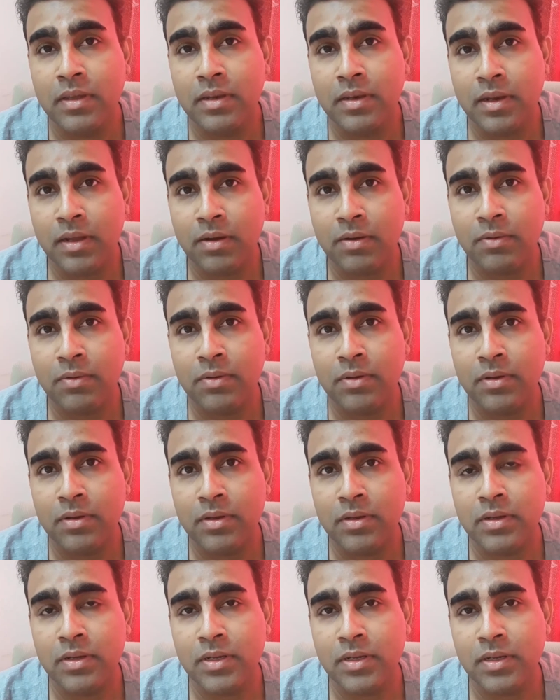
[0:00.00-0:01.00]

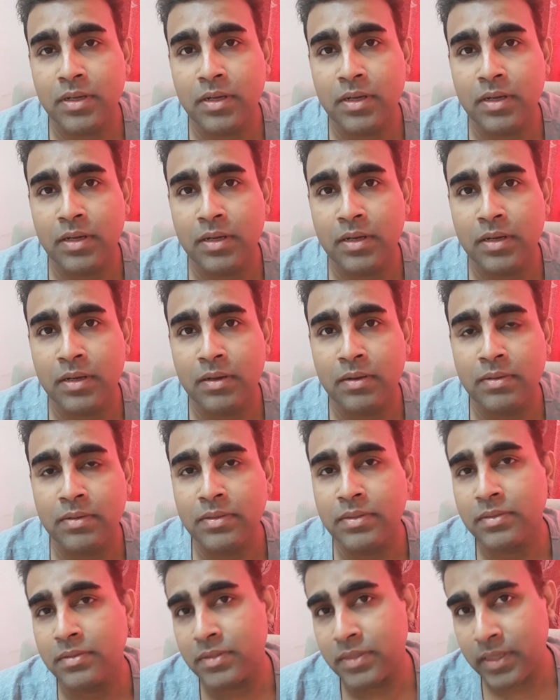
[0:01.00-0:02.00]
Now,
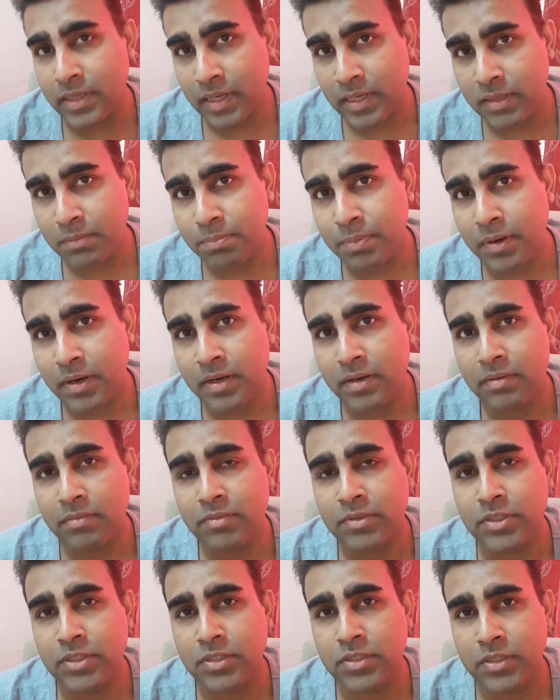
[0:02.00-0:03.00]
the other part,
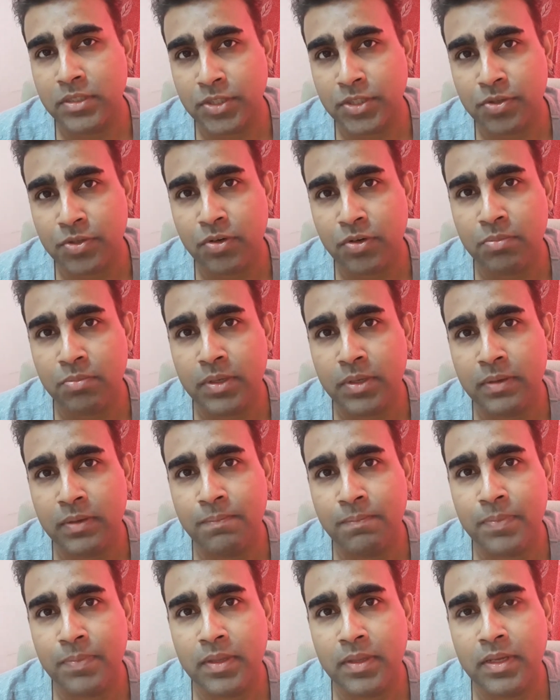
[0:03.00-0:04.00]
which is
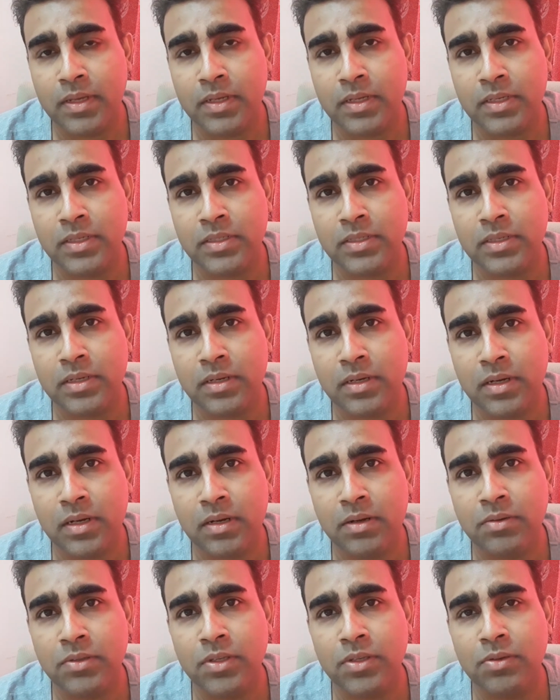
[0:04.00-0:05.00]
astronomy, is
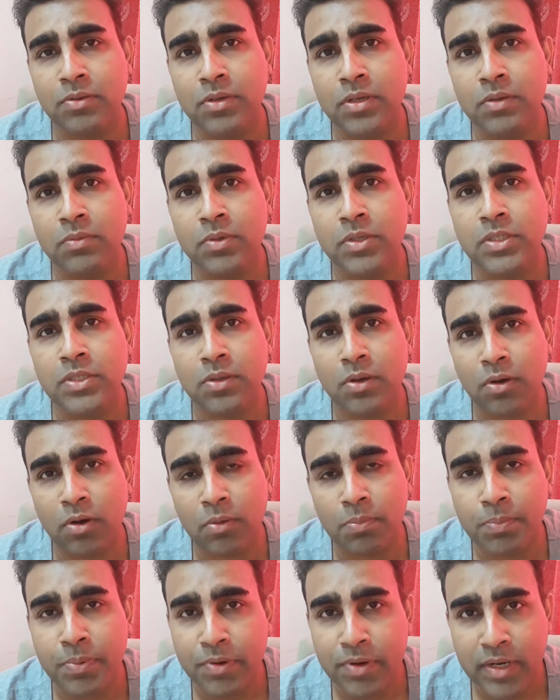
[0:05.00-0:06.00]
how the universe
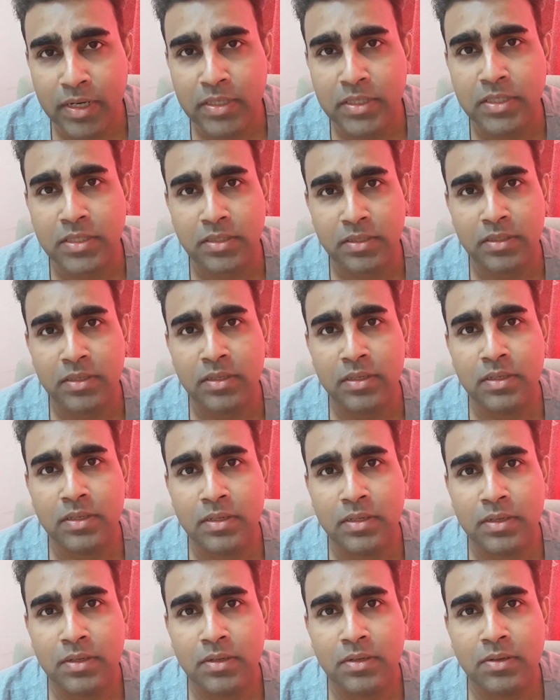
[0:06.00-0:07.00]
operates
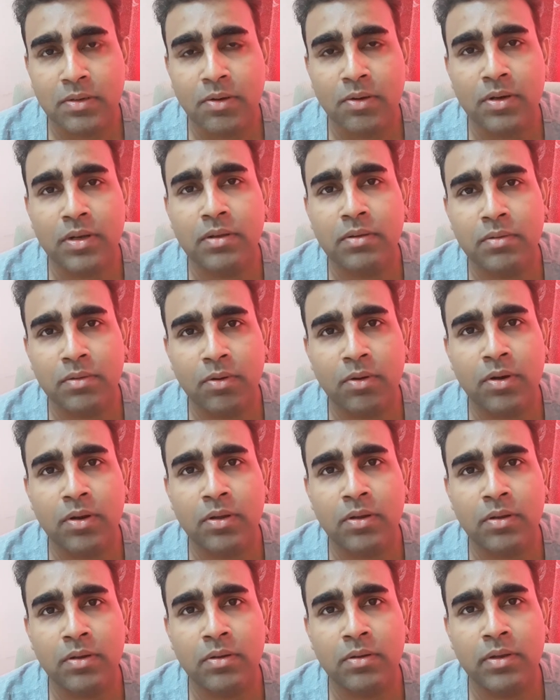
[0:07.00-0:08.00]
on
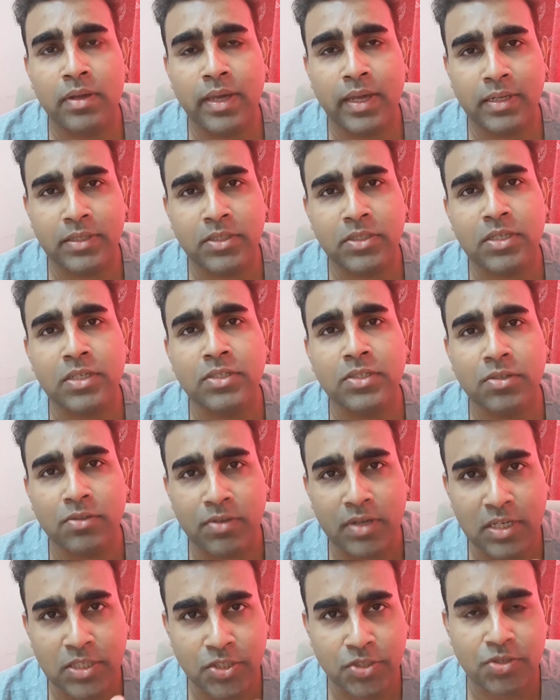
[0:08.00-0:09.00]
a
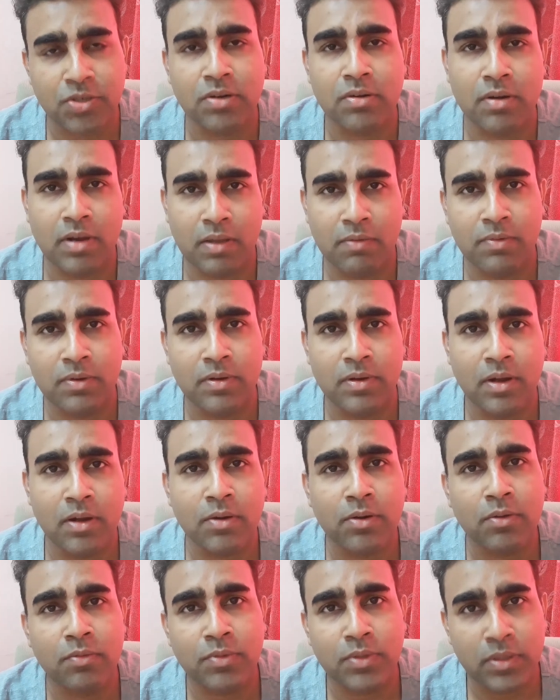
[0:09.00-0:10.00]
extraterrestrial level,
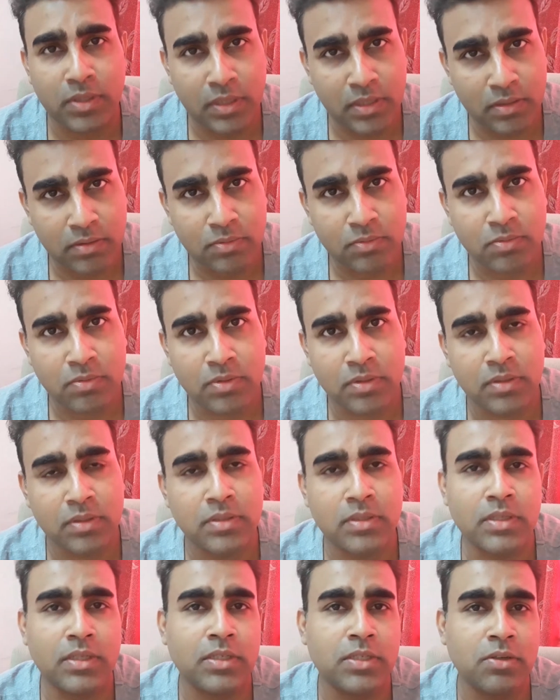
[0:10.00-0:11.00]
out of the
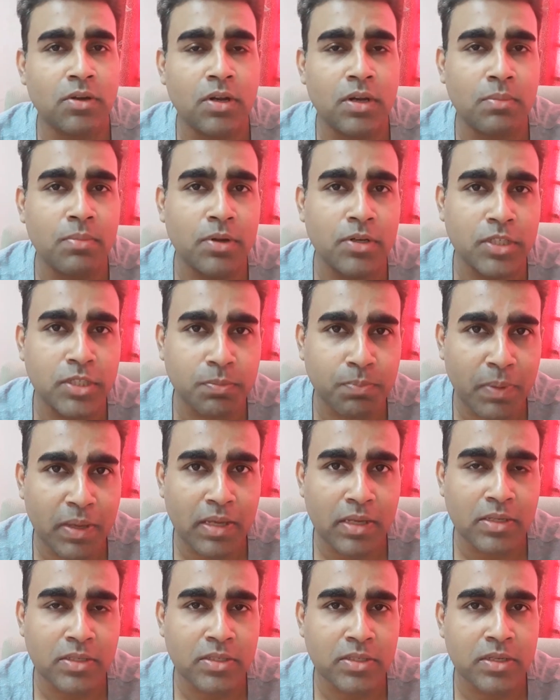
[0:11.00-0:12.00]
earth. It's all about
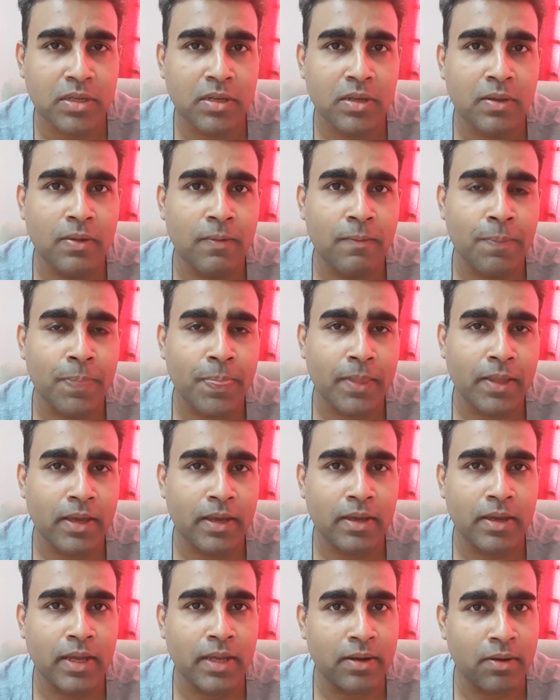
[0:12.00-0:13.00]
space
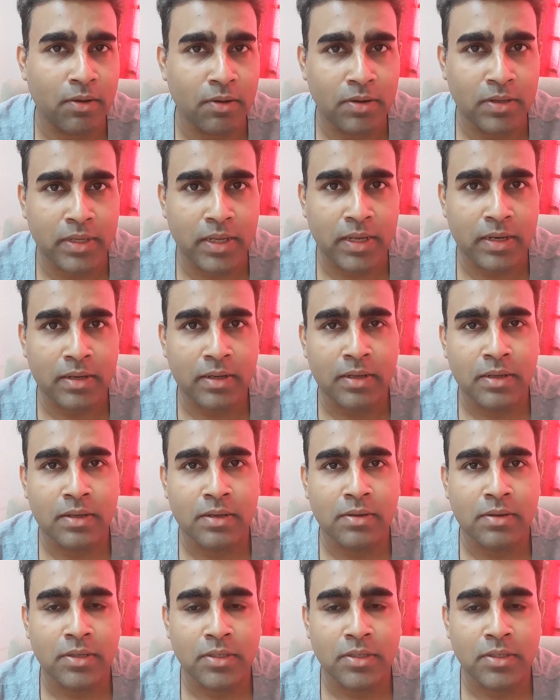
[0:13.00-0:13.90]
and all that.